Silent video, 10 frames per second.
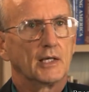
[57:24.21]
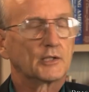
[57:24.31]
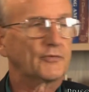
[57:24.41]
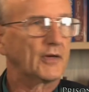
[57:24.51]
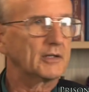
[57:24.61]

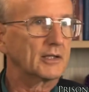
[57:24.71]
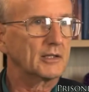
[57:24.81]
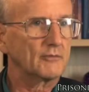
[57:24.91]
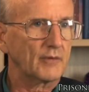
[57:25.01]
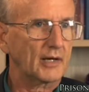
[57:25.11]
It's funding
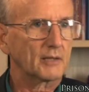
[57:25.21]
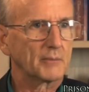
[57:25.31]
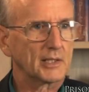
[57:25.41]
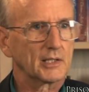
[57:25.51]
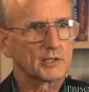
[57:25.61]
the
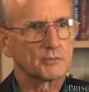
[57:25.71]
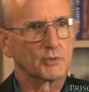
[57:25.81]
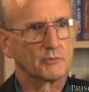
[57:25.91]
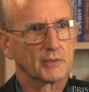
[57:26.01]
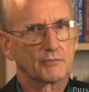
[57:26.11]
environmentalist
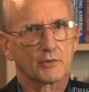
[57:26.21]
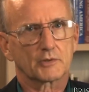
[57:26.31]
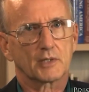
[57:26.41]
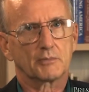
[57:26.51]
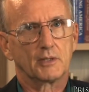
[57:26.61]
movement, for
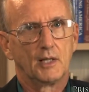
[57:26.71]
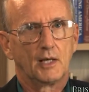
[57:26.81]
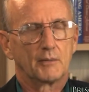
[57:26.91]
example.